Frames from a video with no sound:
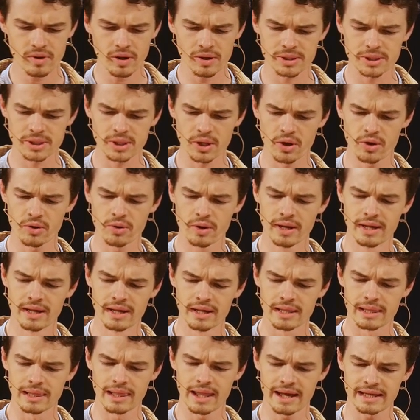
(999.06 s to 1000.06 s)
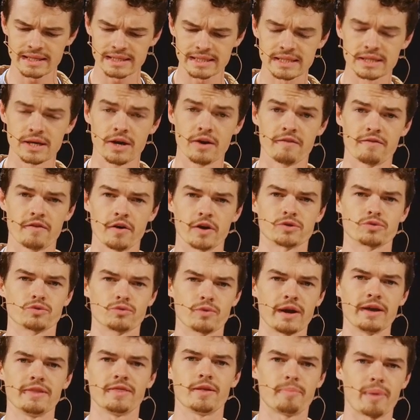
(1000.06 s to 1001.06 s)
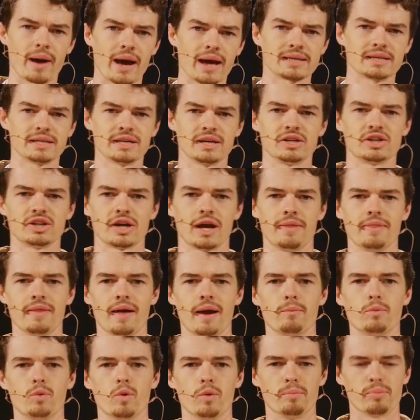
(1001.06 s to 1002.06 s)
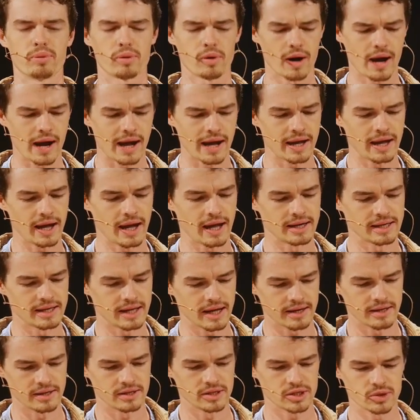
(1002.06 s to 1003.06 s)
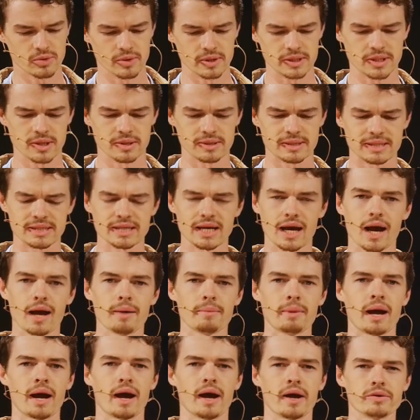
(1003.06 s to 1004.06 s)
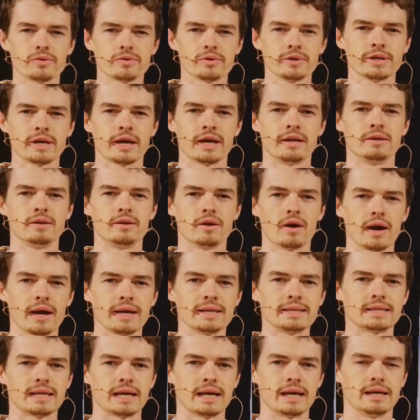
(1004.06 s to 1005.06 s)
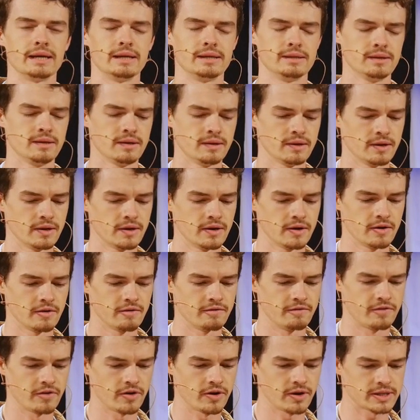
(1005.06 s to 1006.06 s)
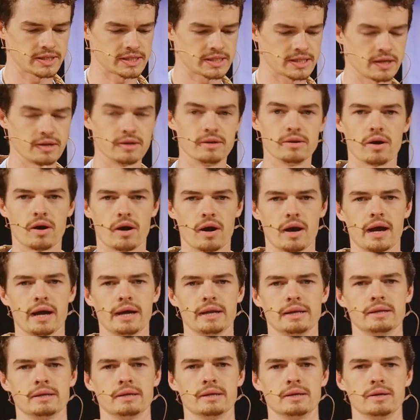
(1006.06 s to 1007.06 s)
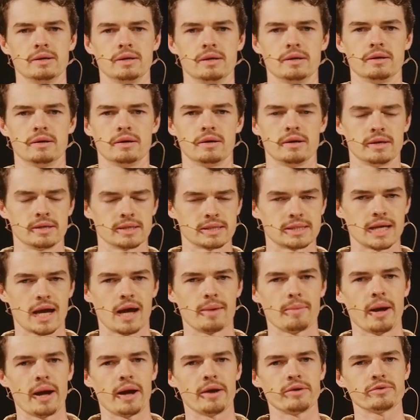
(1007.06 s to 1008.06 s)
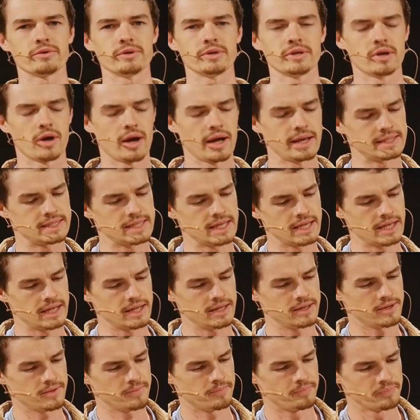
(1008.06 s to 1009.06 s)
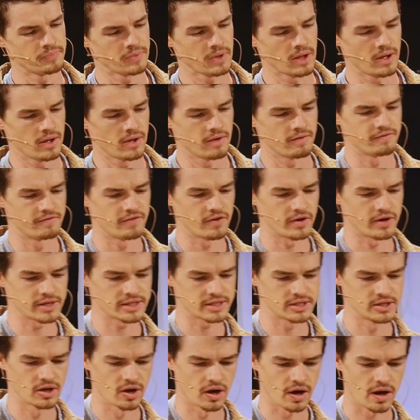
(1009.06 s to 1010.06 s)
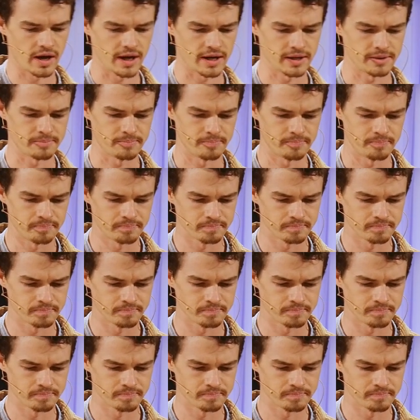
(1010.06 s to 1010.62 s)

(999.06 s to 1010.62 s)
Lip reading: So let's first read the passage, and then we'll pray and get into it. So it's Psalm 119, verse 9. Psalm 119, verse 9.